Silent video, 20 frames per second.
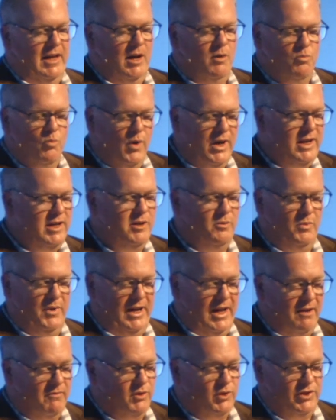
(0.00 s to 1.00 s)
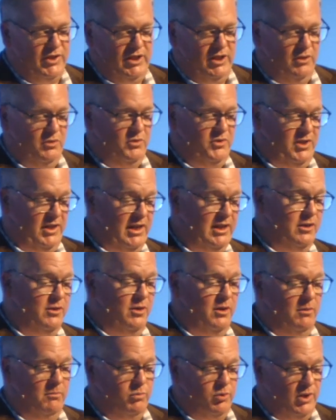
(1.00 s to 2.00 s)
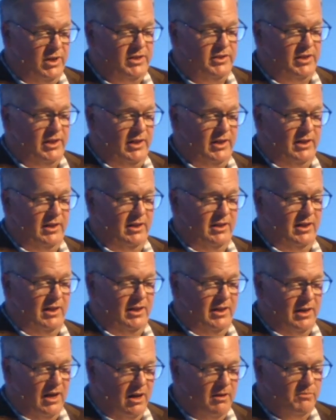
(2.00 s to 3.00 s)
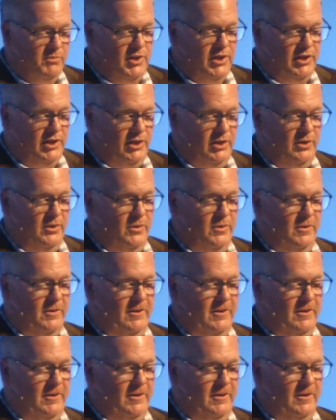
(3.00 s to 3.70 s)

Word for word: And when did we ever see you sick or in prison and come to you?